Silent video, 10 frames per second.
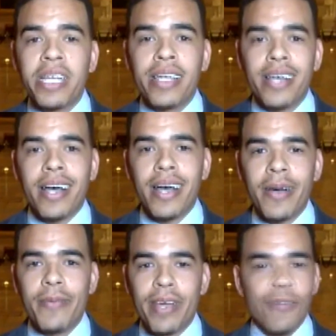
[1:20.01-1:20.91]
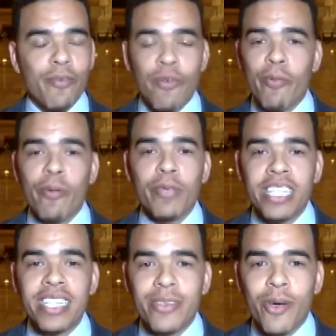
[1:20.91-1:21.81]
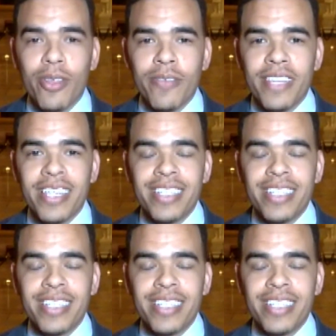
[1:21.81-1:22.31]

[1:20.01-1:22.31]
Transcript: Um, I have a front row seat to all of this.